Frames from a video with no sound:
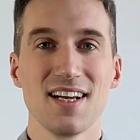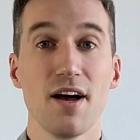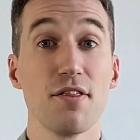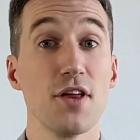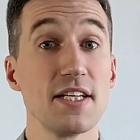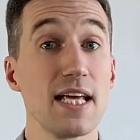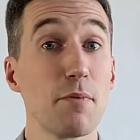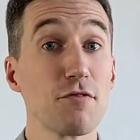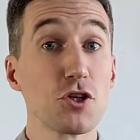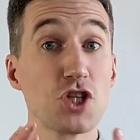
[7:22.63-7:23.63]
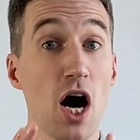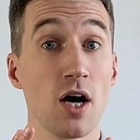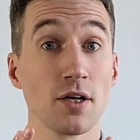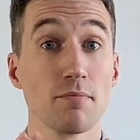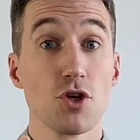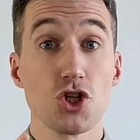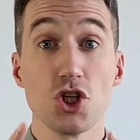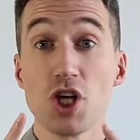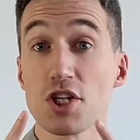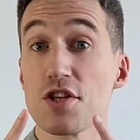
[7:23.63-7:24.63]
The tip of your tongue should
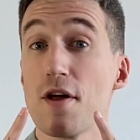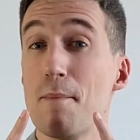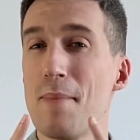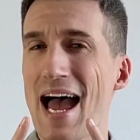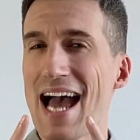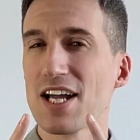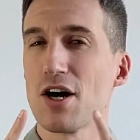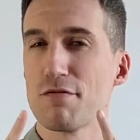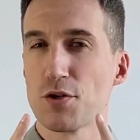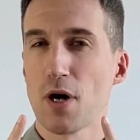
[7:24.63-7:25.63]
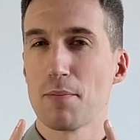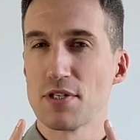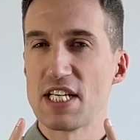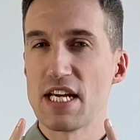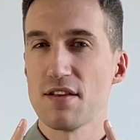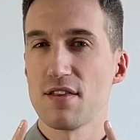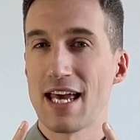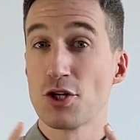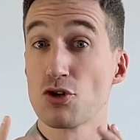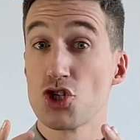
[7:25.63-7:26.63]
touch the back of your upper teeth, and
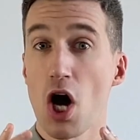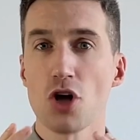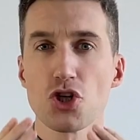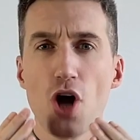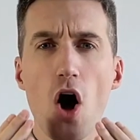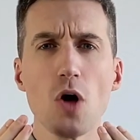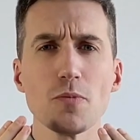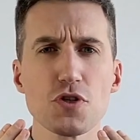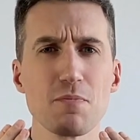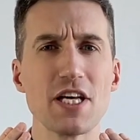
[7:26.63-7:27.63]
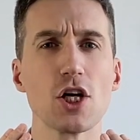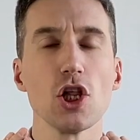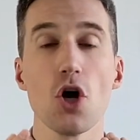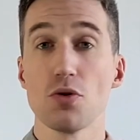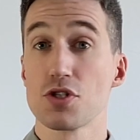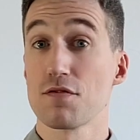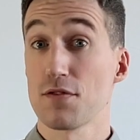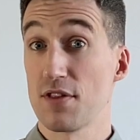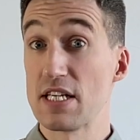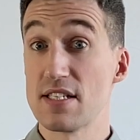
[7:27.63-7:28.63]
your jaw should almost be closed for
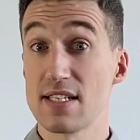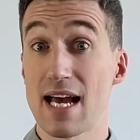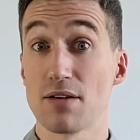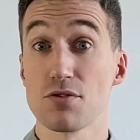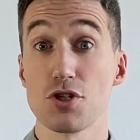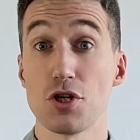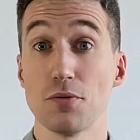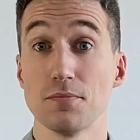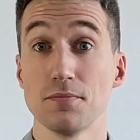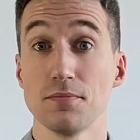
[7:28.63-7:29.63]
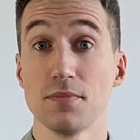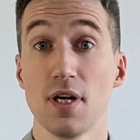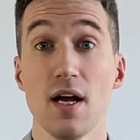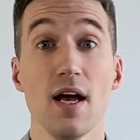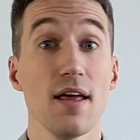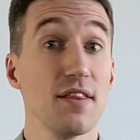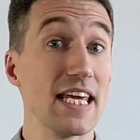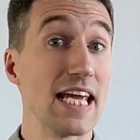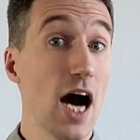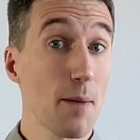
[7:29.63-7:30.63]
these sounds too.
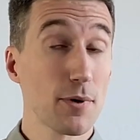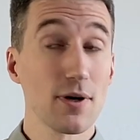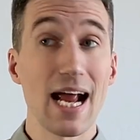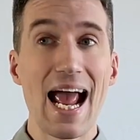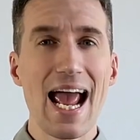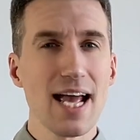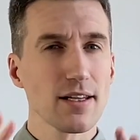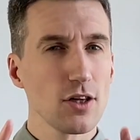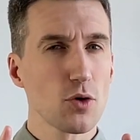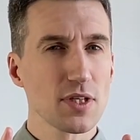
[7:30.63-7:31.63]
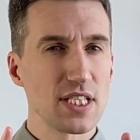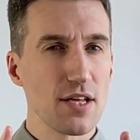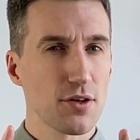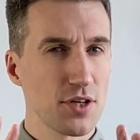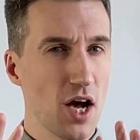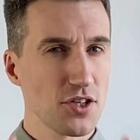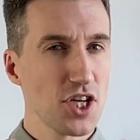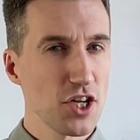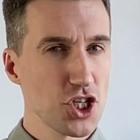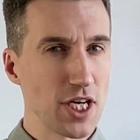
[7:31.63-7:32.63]
The upper and lower teeth are not
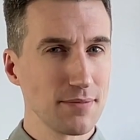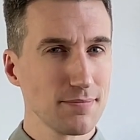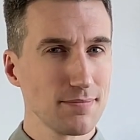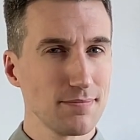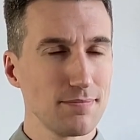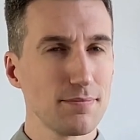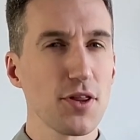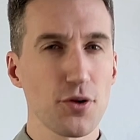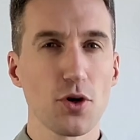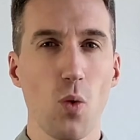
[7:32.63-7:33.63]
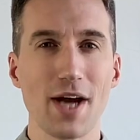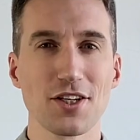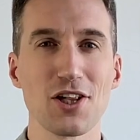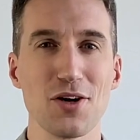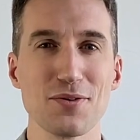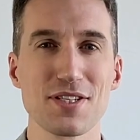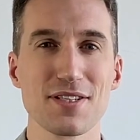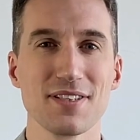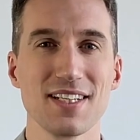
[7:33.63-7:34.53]
touching, but they're quite close.